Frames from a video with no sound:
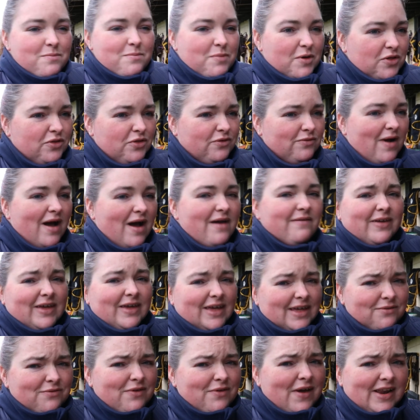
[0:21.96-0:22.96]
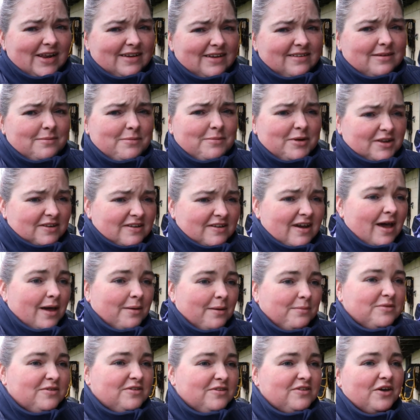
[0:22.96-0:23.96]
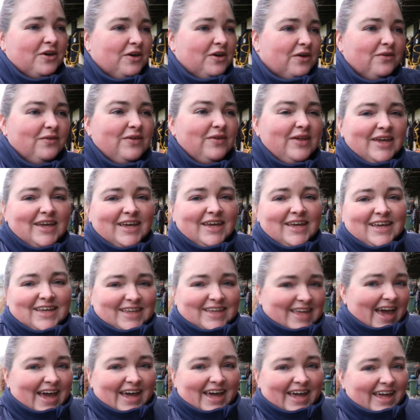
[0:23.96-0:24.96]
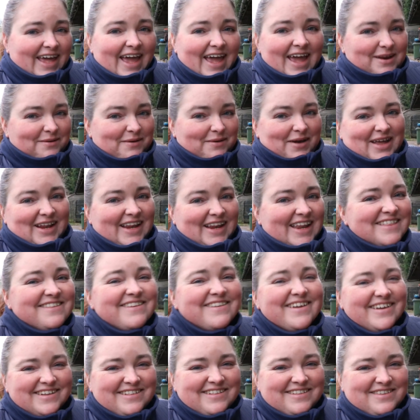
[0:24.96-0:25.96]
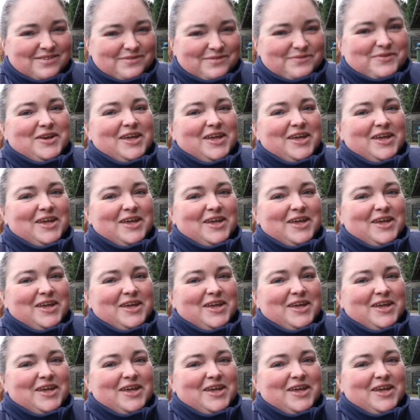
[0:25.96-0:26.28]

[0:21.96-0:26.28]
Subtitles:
they're both arriving at fairly similar times, so yeah. Anyway, let's get into the